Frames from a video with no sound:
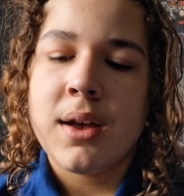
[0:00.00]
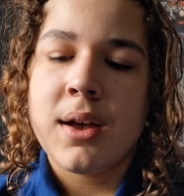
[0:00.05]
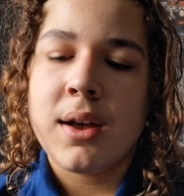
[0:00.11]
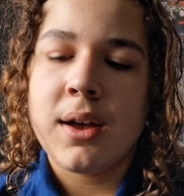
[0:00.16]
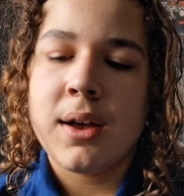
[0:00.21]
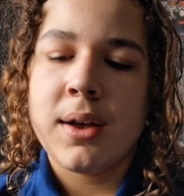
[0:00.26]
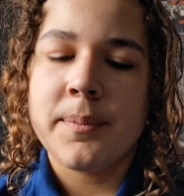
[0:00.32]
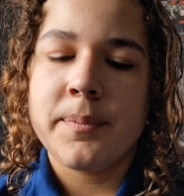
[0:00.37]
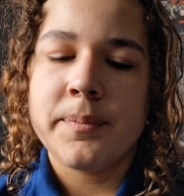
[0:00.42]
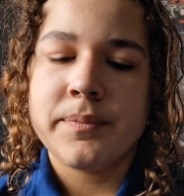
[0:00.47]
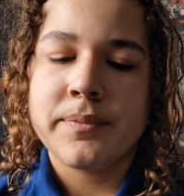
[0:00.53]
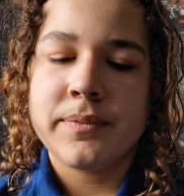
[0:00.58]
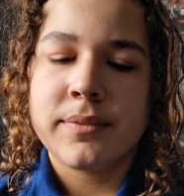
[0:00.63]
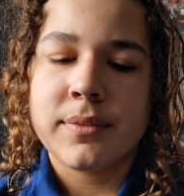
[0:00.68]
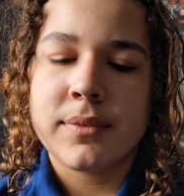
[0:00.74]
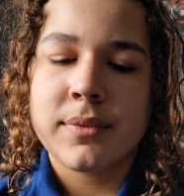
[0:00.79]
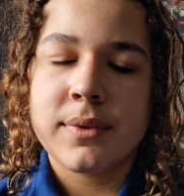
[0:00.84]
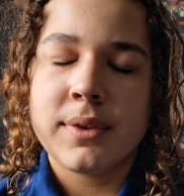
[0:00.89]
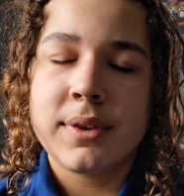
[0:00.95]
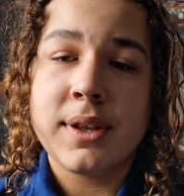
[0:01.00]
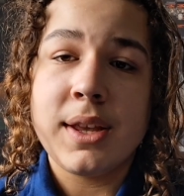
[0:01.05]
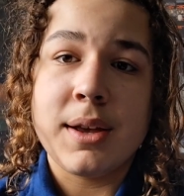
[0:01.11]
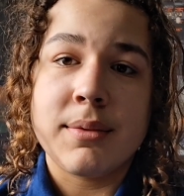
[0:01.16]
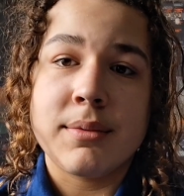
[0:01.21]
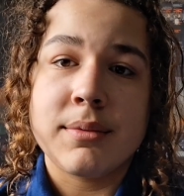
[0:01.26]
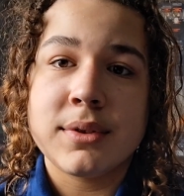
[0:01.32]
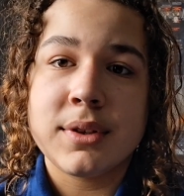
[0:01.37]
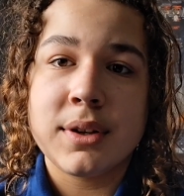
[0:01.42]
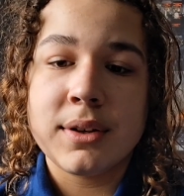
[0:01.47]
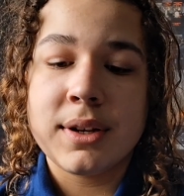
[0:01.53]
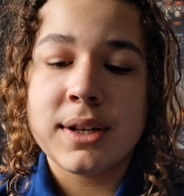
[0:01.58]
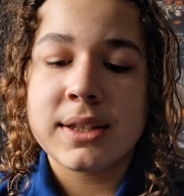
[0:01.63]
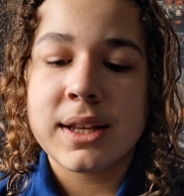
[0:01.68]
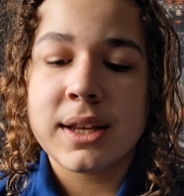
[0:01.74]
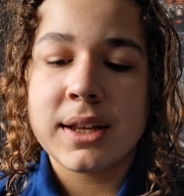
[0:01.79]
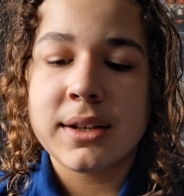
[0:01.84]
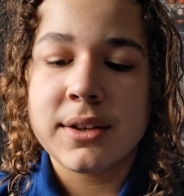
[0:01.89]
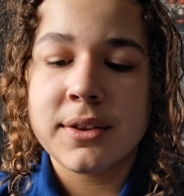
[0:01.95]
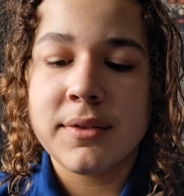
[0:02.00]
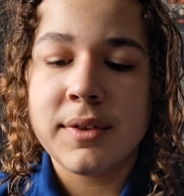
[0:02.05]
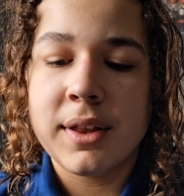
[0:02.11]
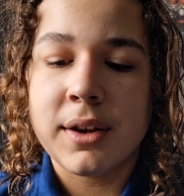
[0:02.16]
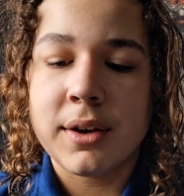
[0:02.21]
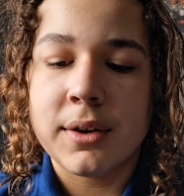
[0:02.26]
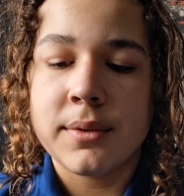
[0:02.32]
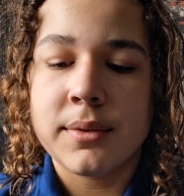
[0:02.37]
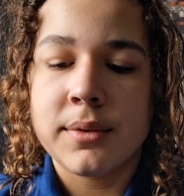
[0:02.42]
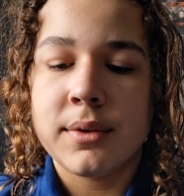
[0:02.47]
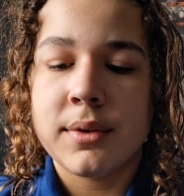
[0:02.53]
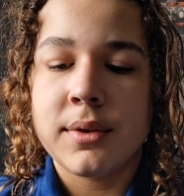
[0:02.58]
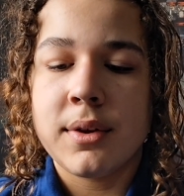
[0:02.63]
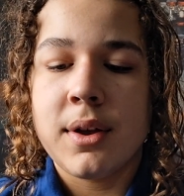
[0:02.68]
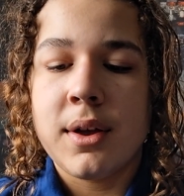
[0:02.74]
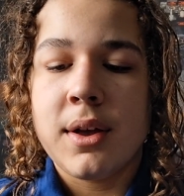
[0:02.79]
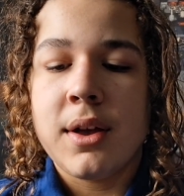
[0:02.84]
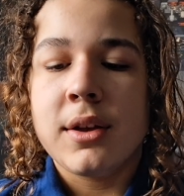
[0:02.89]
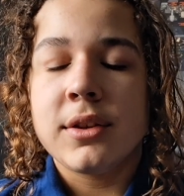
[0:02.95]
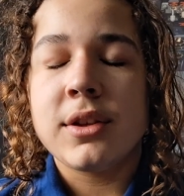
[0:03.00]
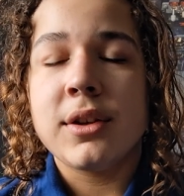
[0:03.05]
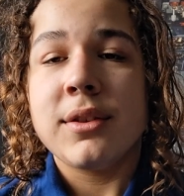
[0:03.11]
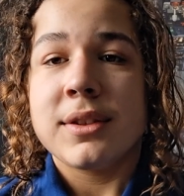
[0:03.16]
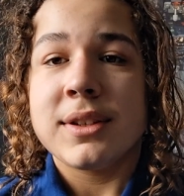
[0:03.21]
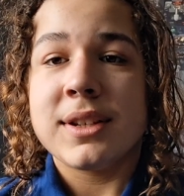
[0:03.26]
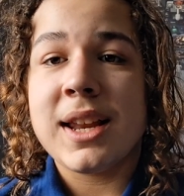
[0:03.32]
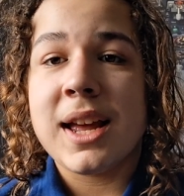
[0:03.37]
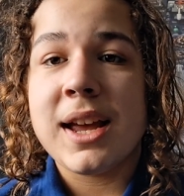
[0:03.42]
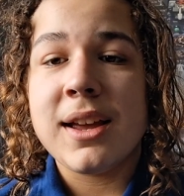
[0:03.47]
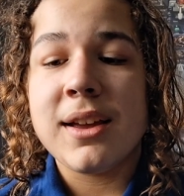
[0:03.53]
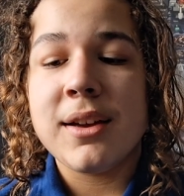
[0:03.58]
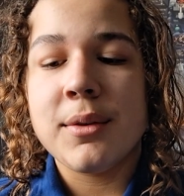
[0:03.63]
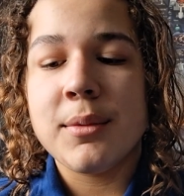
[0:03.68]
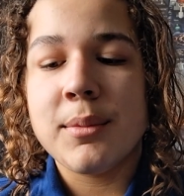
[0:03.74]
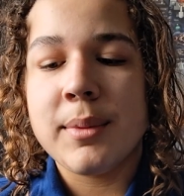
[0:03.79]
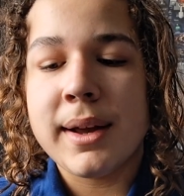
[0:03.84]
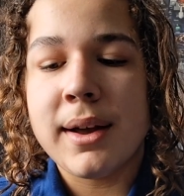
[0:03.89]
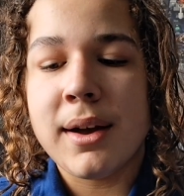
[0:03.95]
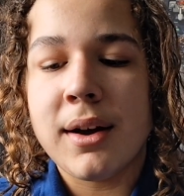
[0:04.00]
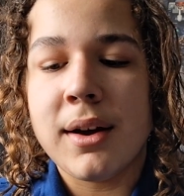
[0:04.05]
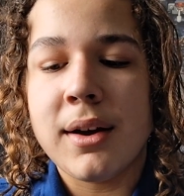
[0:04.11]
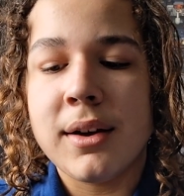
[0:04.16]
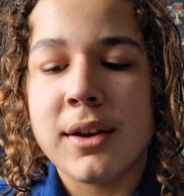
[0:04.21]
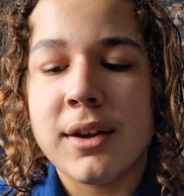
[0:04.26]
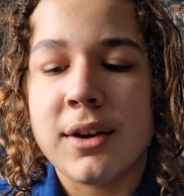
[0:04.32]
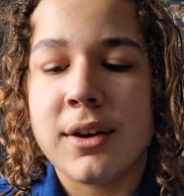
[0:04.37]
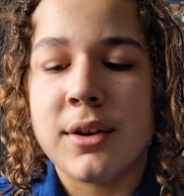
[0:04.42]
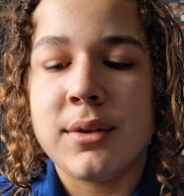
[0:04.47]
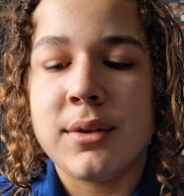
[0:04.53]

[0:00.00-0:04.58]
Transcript: Yeah, so let's get into the video. So today we are,